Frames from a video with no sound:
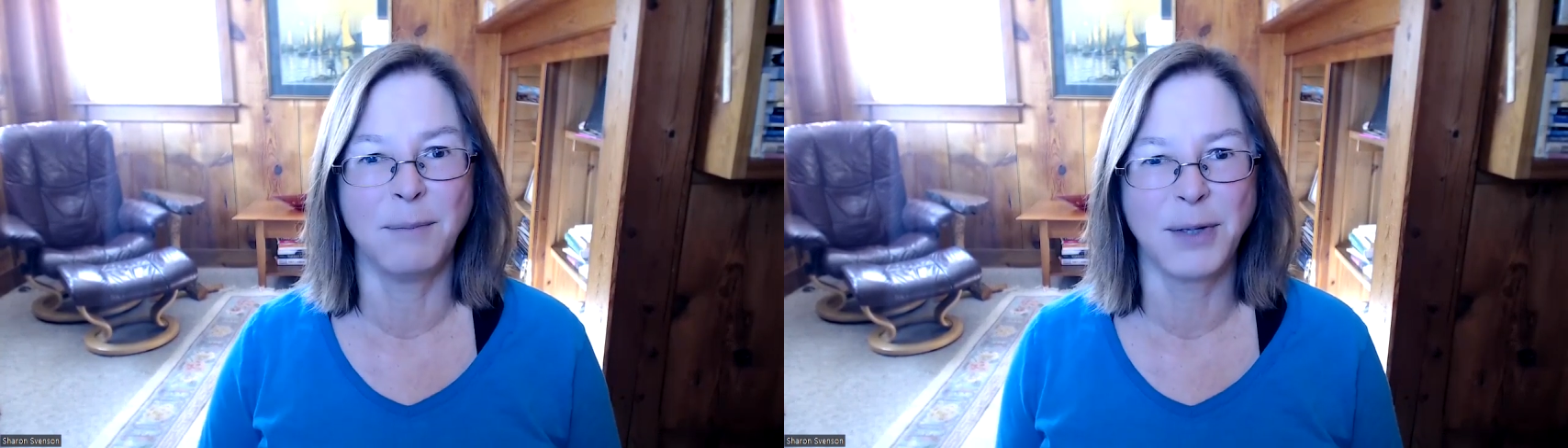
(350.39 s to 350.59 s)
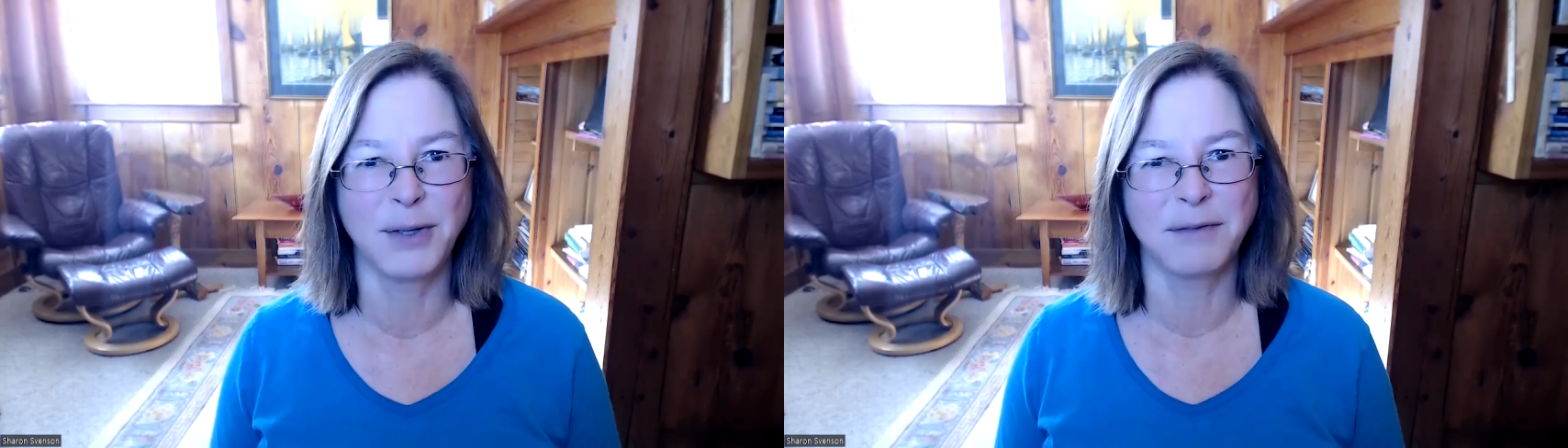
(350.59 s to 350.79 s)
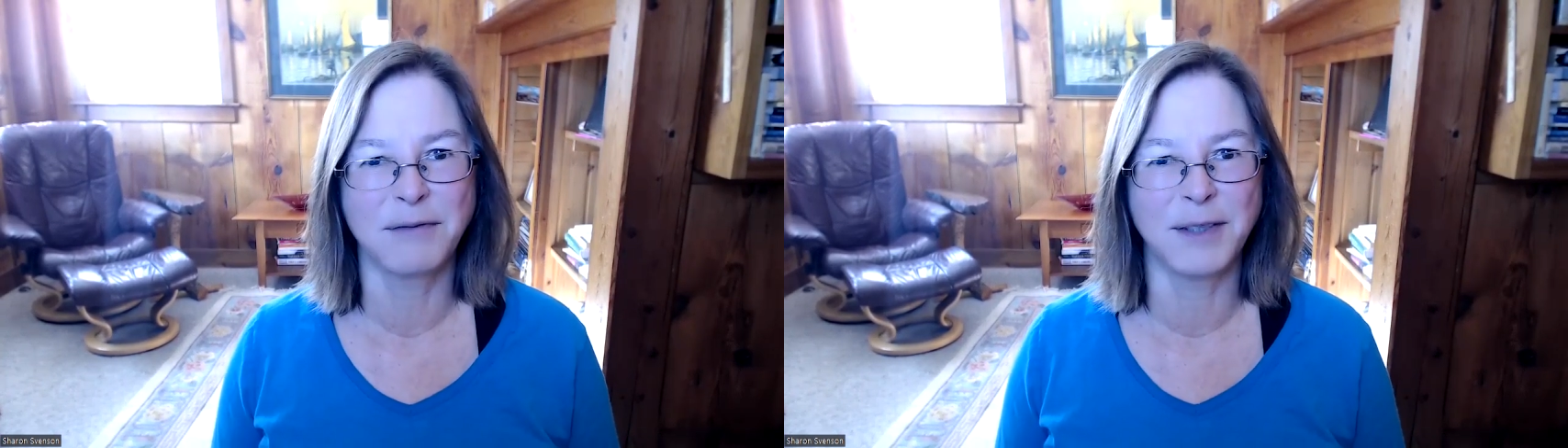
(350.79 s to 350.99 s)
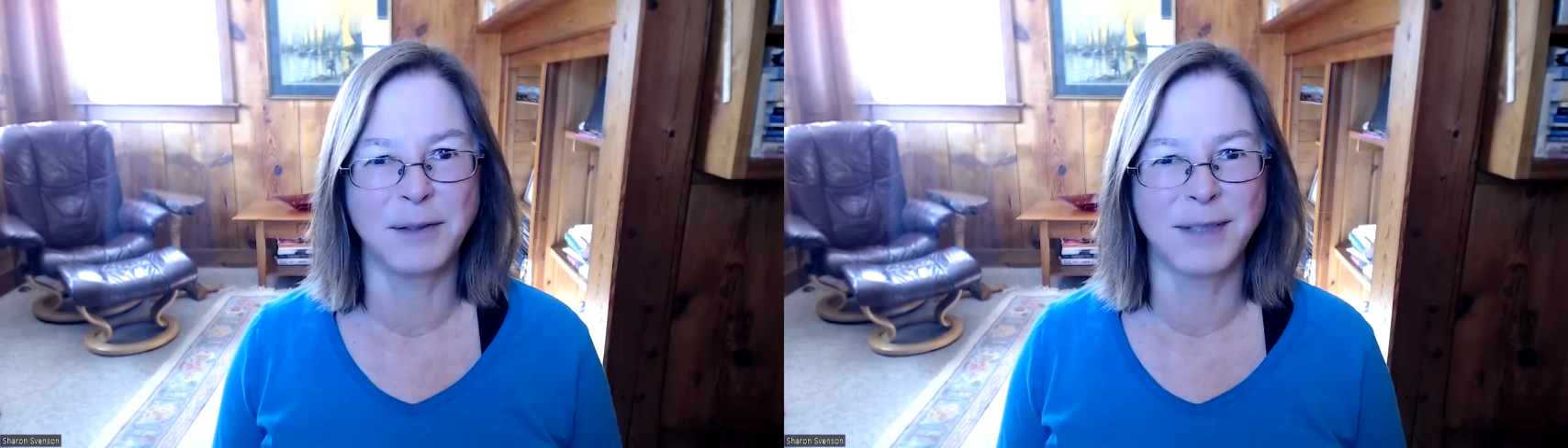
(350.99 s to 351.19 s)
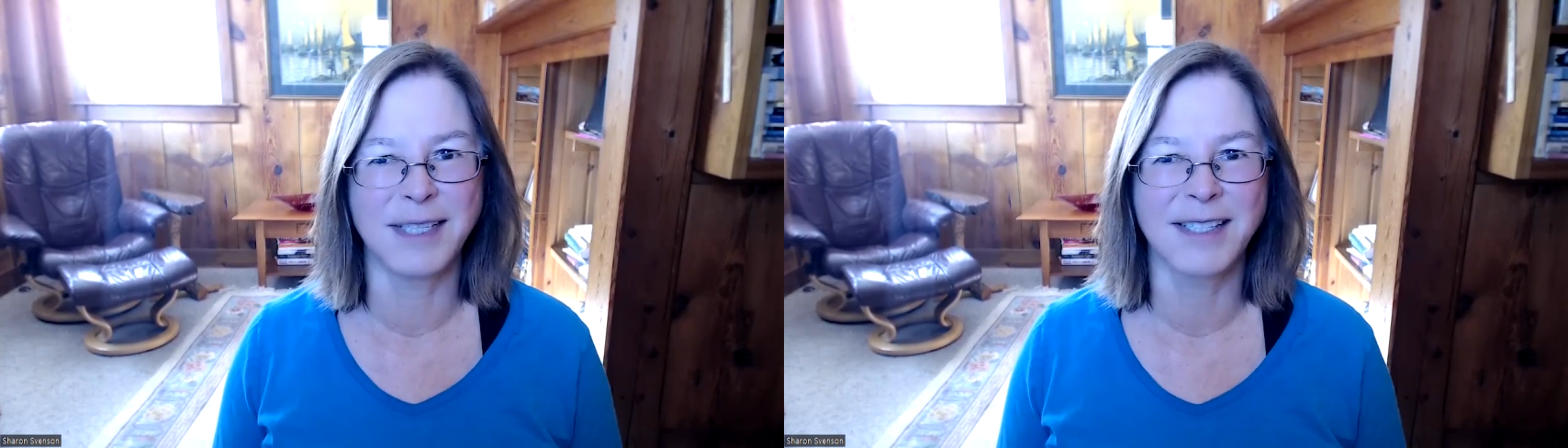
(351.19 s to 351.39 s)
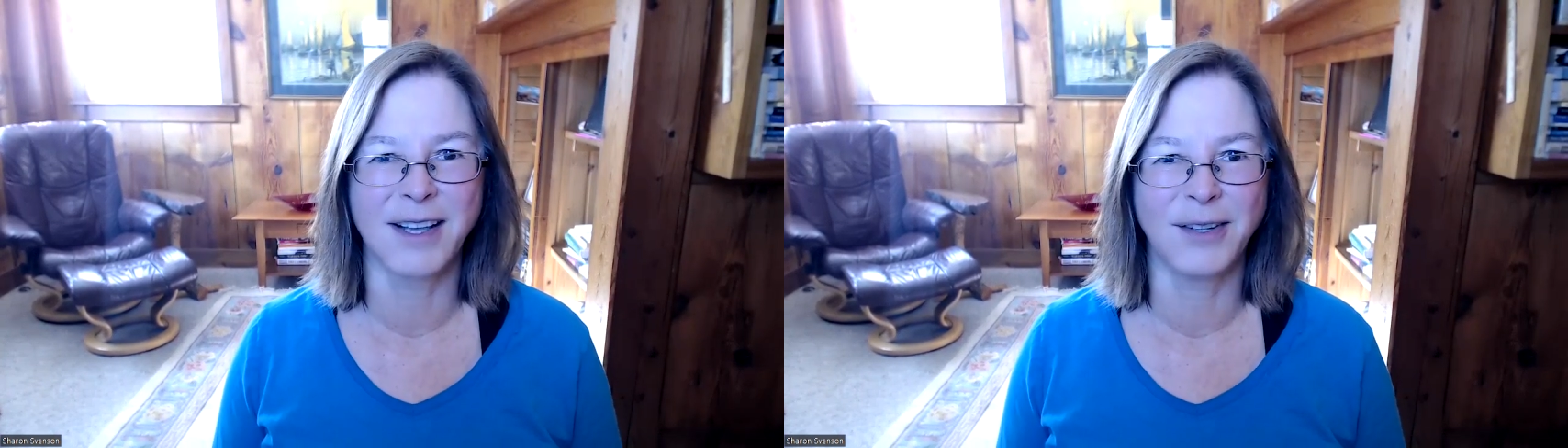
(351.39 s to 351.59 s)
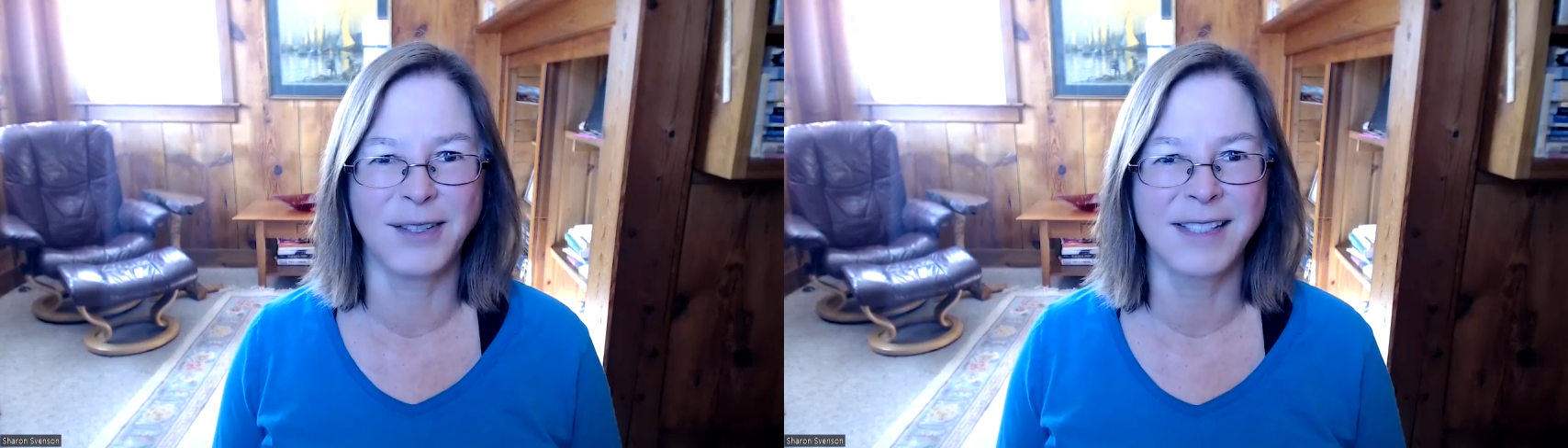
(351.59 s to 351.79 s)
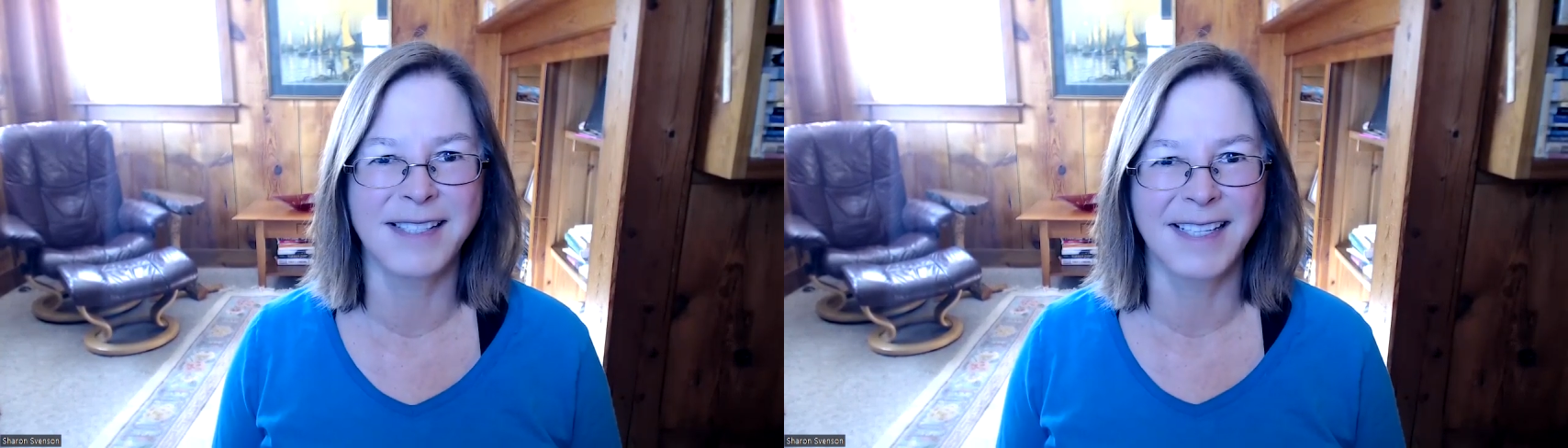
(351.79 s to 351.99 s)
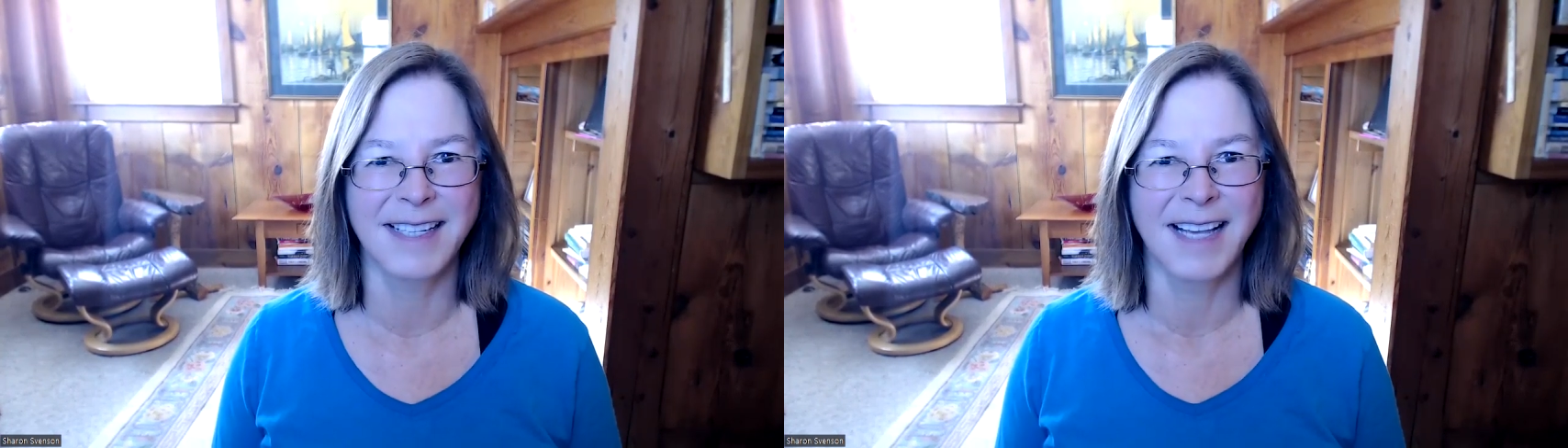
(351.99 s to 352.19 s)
beautiful results.